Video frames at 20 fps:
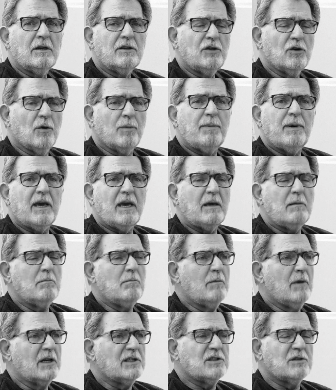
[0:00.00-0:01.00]
You'll pay
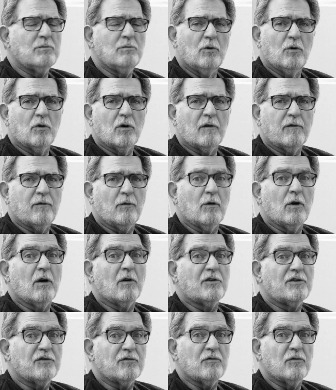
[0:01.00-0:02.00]
much more
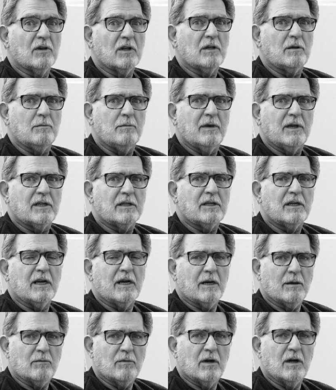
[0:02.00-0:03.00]
for a truly mint
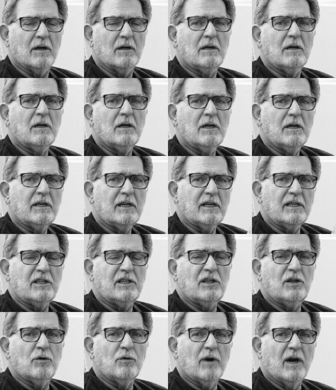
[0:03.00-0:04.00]
camera in
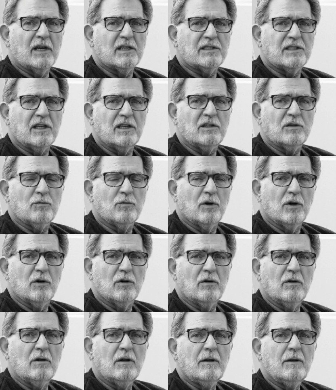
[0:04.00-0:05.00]
the US than you
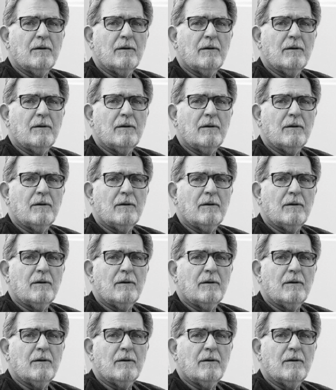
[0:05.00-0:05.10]
will